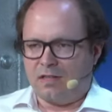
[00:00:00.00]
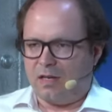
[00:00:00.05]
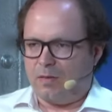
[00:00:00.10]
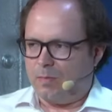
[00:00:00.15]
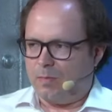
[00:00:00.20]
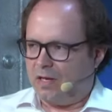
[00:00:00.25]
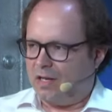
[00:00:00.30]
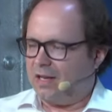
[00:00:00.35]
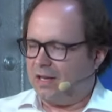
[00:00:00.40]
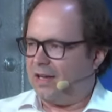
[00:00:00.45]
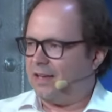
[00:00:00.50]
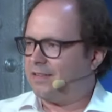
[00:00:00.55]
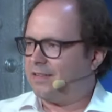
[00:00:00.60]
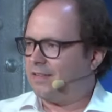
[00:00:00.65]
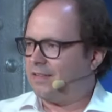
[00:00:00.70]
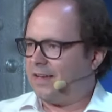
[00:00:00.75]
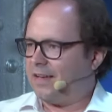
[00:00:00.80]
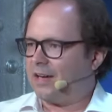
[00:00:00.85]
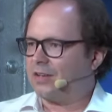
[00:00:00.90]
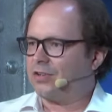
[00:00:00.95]
in many
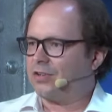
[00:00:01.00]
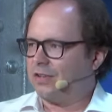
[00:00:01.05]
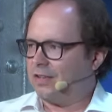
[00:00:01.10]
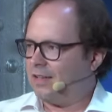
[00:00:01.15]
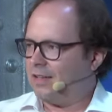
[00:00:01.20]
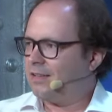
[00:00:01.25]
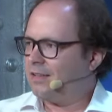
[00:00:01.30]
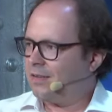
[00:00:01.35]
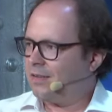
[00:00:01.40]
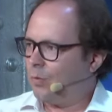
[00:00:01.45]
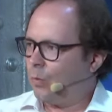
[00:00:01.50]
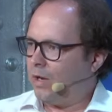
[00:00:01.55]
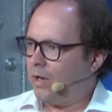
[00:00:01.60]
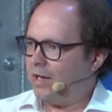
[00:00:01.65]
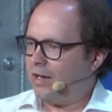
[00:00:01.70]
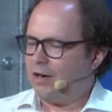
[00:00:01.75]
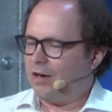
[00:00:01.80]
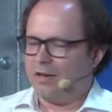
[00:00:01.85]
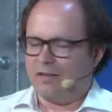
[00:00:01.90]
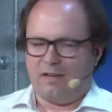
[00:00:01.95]
cases actually
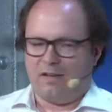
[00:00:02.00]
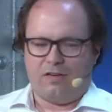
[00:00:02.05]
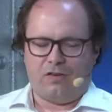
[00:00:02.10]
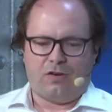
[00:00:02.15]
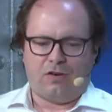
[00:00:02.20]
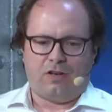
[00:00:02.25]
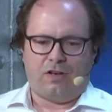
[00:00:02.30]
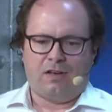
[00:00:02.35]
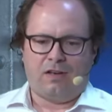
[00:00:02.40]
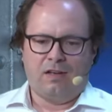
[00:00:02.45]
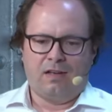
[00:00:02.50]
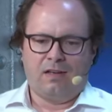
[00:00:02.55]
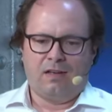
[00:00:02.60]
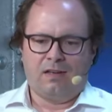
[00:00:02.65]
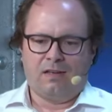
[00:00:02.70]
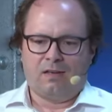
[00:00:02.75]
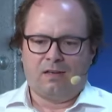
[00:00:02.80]
winning our attention,